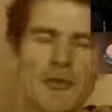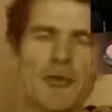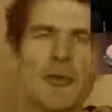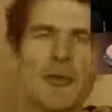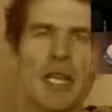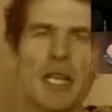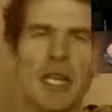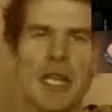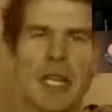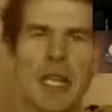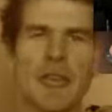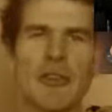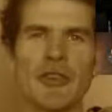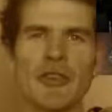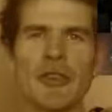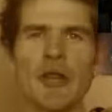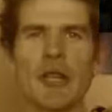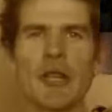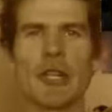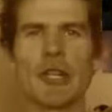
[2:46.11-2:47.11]
Freely
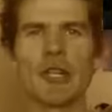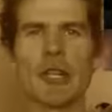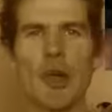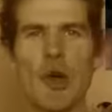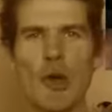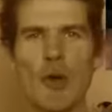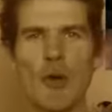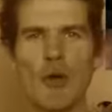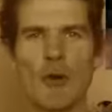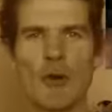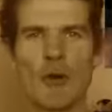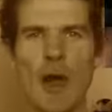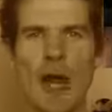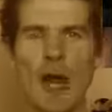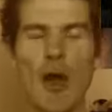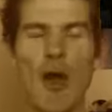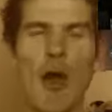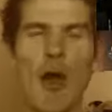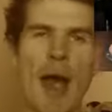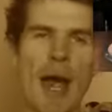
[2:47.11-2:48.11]
eats like a
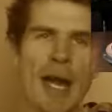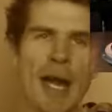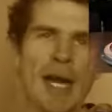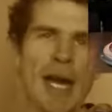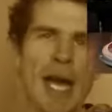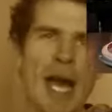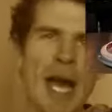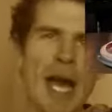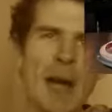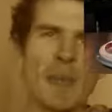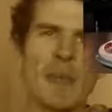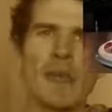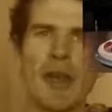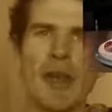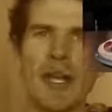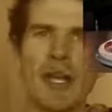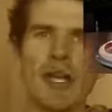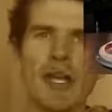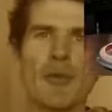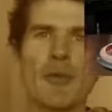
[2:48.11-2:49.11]
low-fat, high-carb,
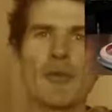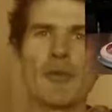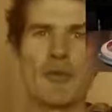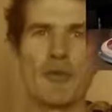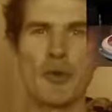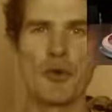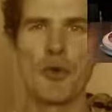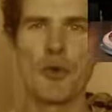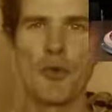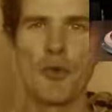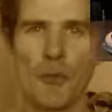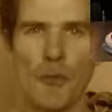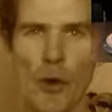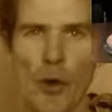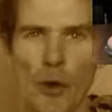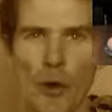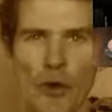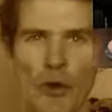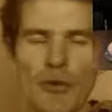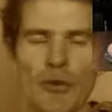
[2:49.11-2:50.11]
vegan,
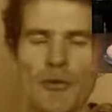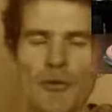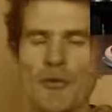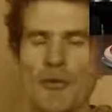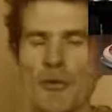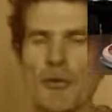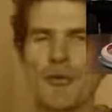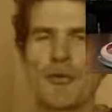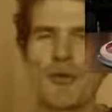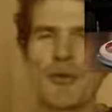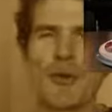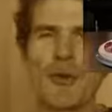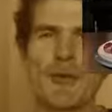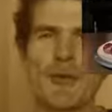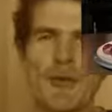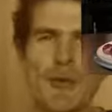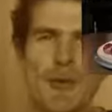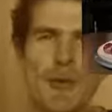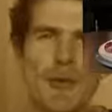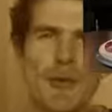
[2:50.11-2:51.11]
fruit-focused,
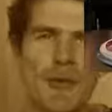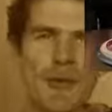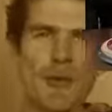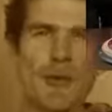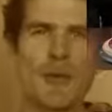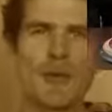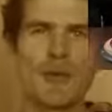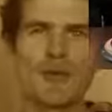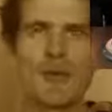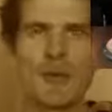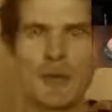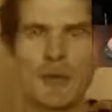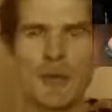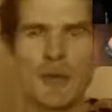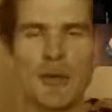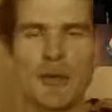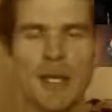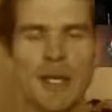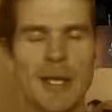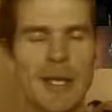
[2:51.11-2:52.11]

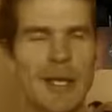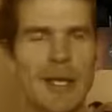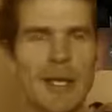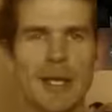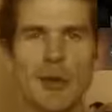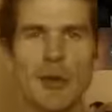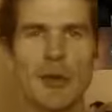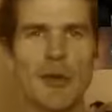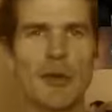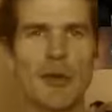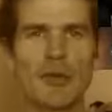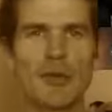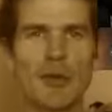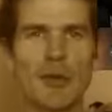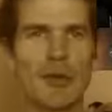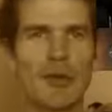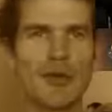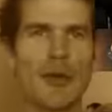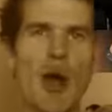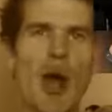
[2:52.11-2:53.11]
fruit. Look
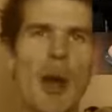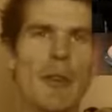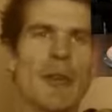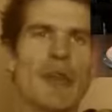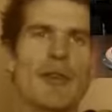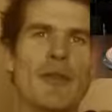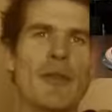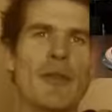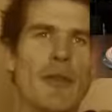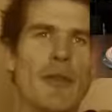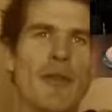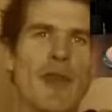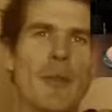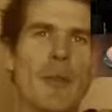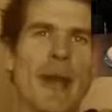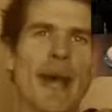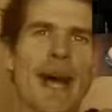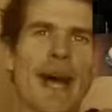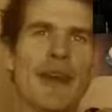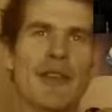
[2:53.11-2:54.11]
at type in 50
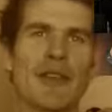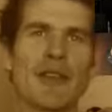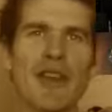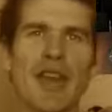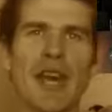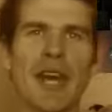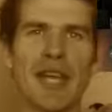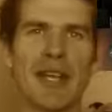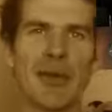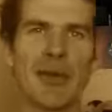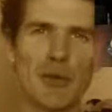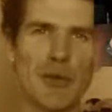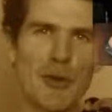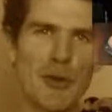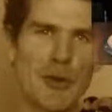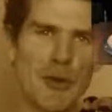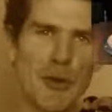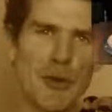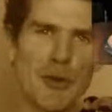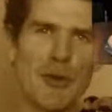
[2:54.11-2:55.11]
bananas a day on
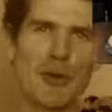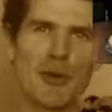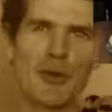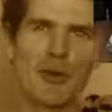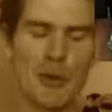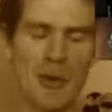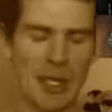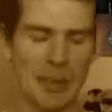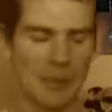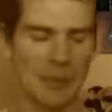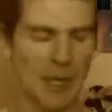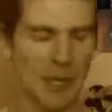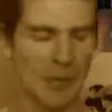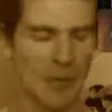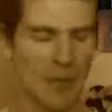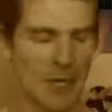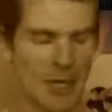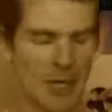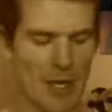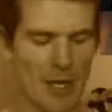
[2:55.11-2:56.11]
YouTube and you'll see what comes
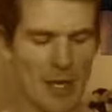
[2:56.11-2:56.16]
up.